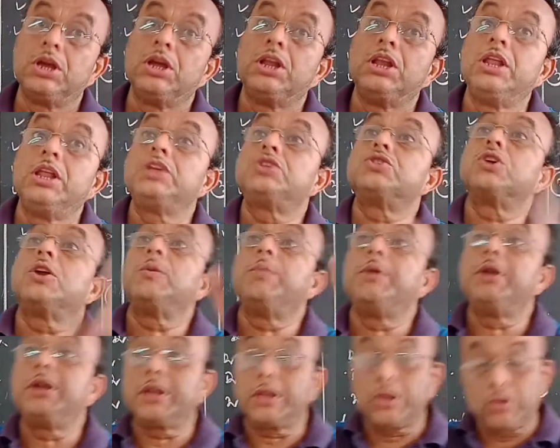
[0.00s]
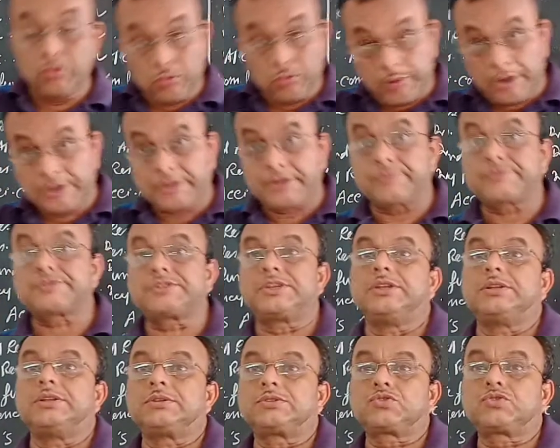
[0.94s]
Leasehold building you might have
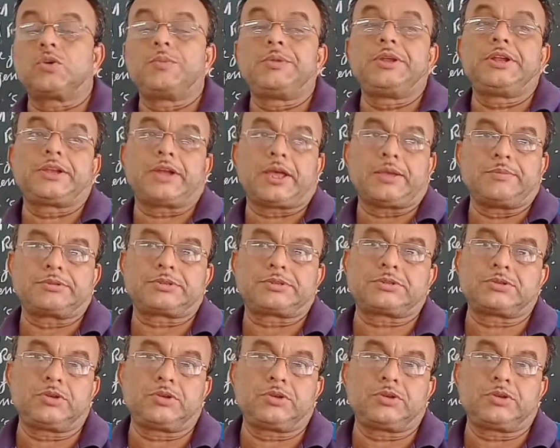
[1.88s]
seen so many times.